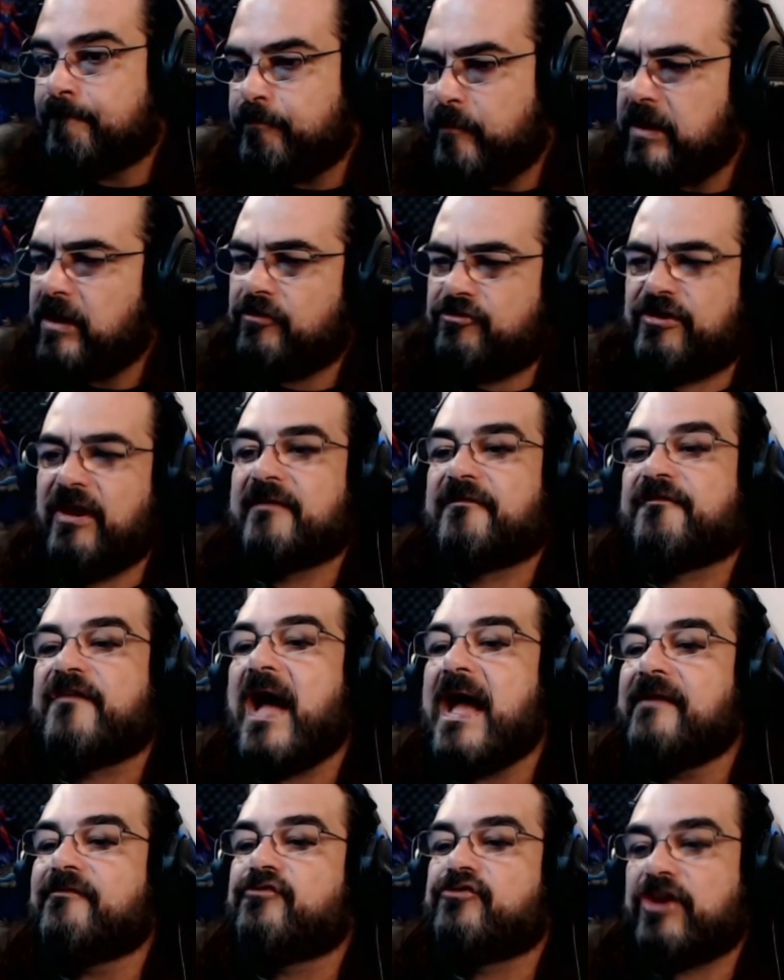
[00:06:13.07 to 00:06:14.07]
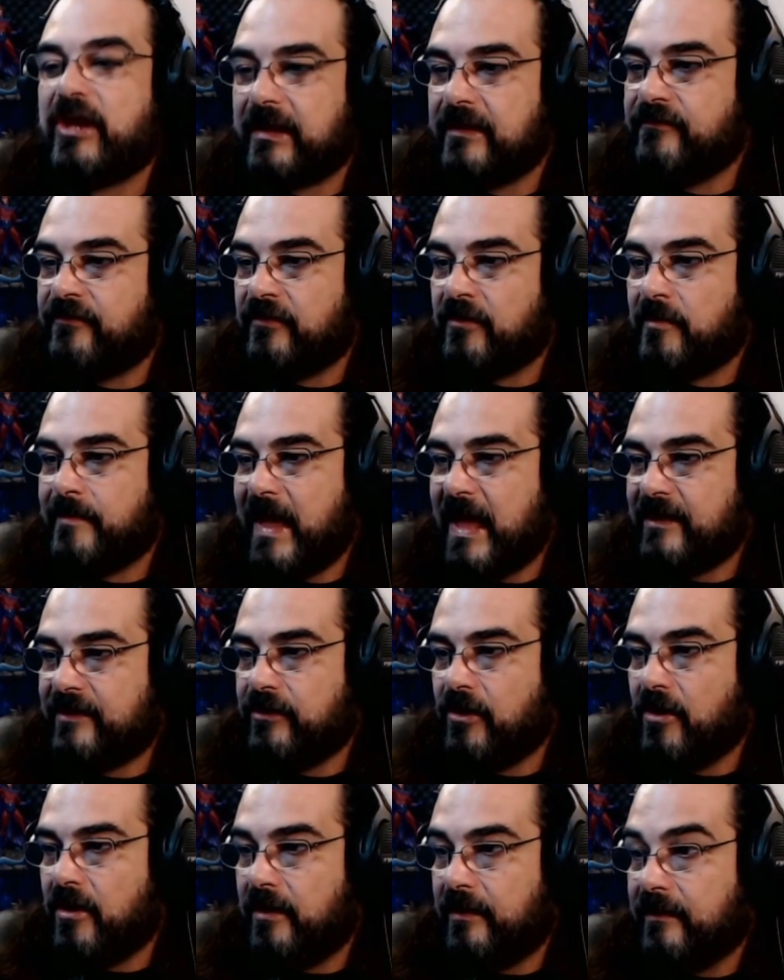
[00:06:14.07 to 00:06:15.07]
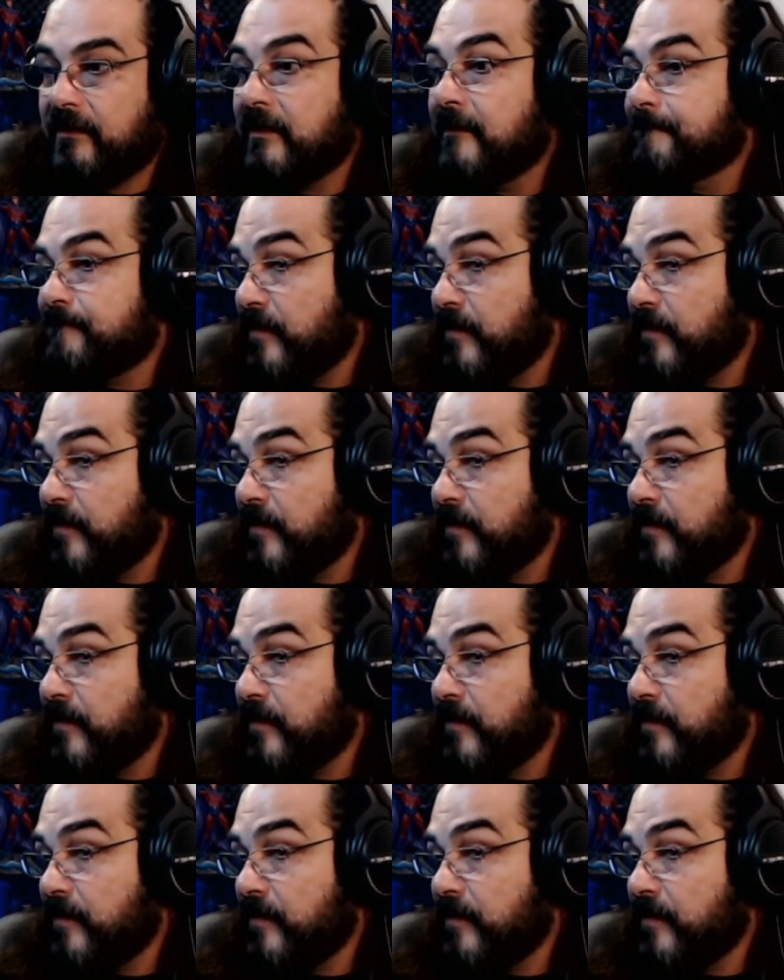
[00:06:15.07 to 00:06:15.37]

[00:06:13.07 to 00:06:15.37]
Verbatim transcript: because she had five chickens in her backyard.